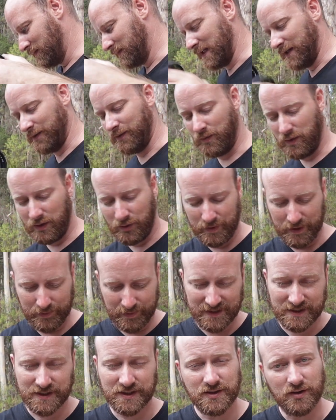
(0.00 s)
Now it will be a
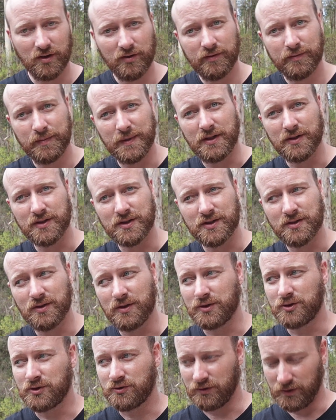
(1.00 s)
bit soft because it's not
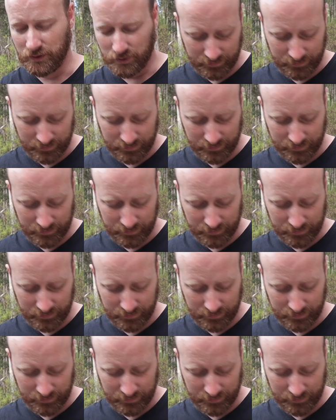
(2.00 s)
a true